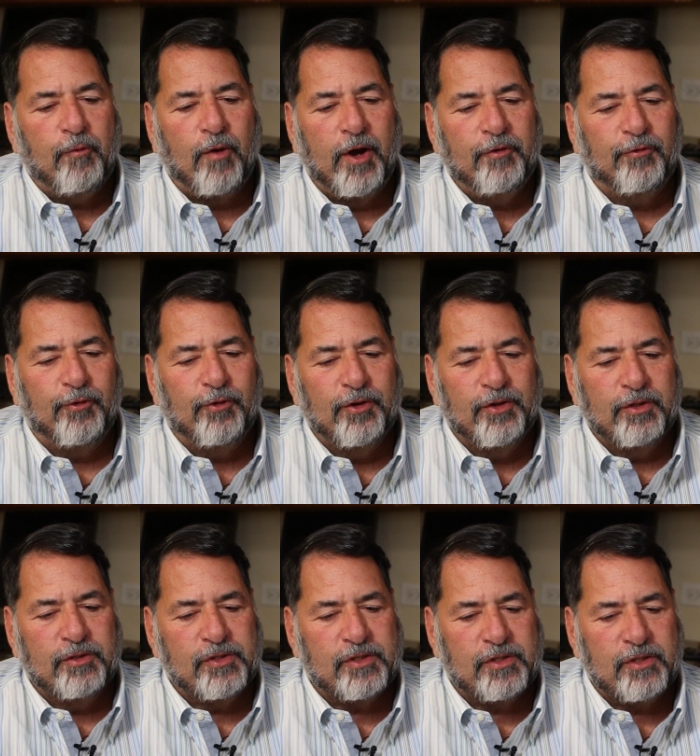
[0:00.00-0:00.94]
wife
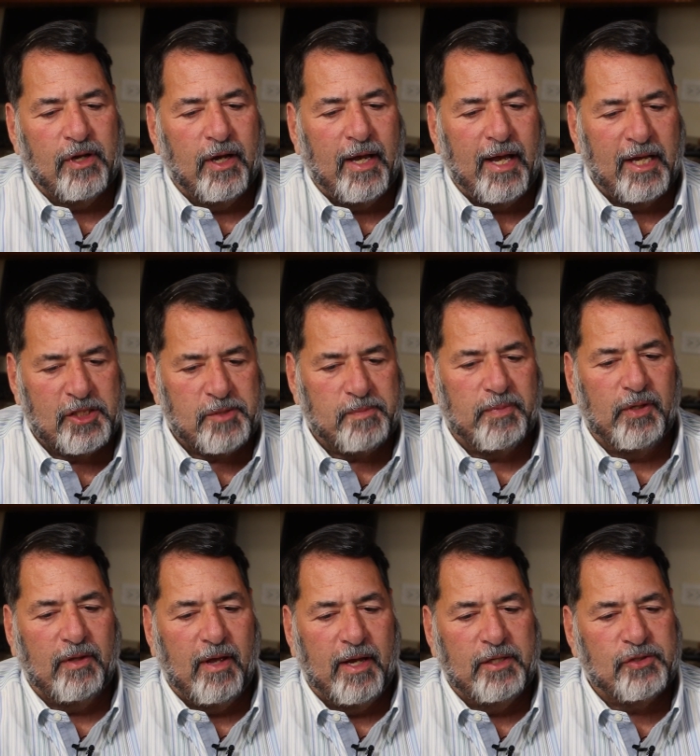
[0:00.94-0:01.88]
was
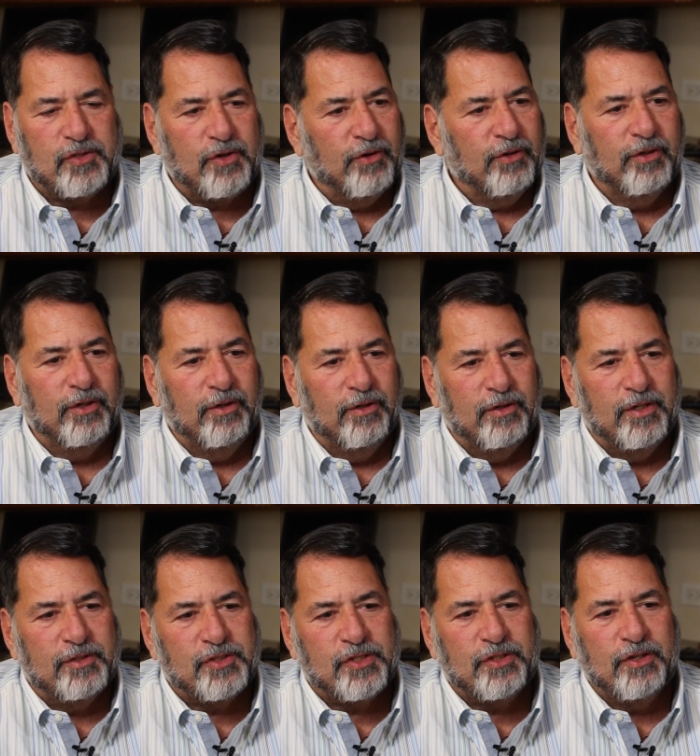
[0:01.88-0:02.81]
hospitalized earlier
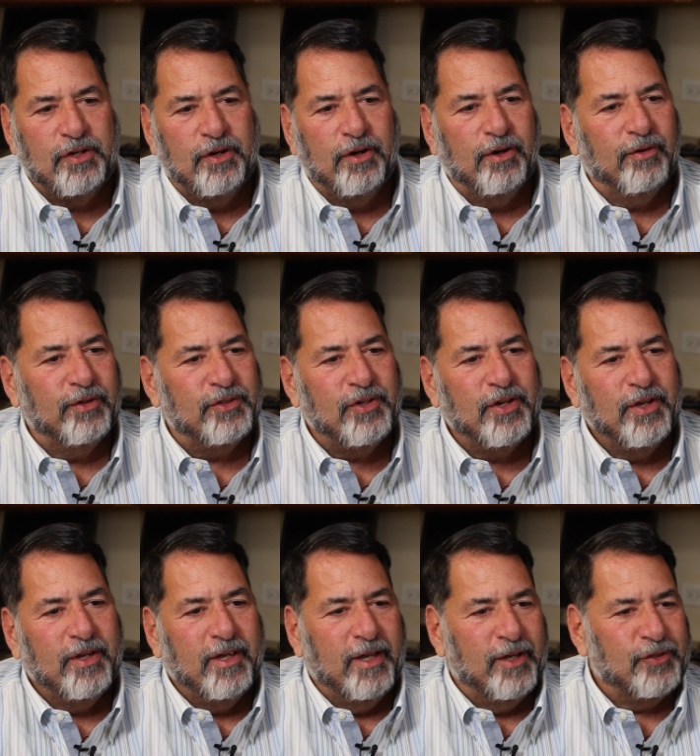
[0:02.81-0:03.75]
this year, and
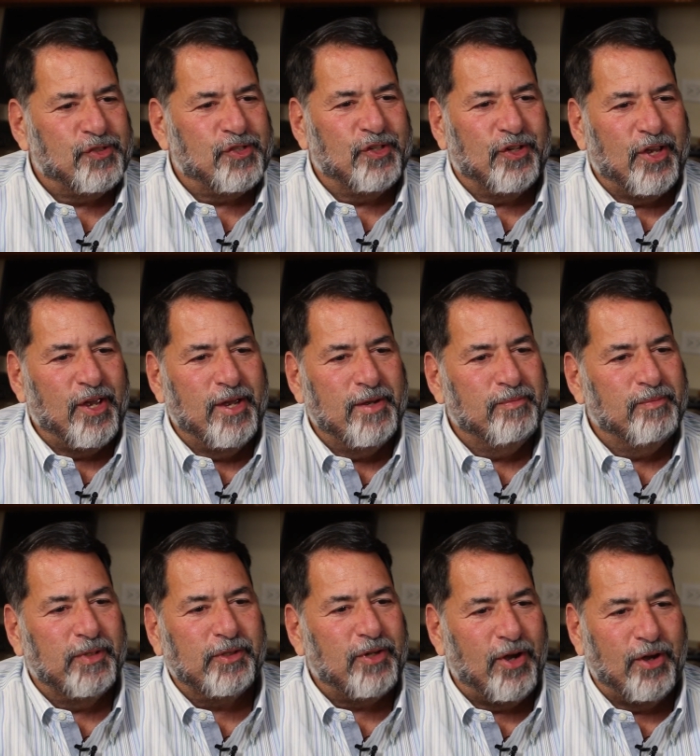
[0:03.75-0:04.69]
Elsa came and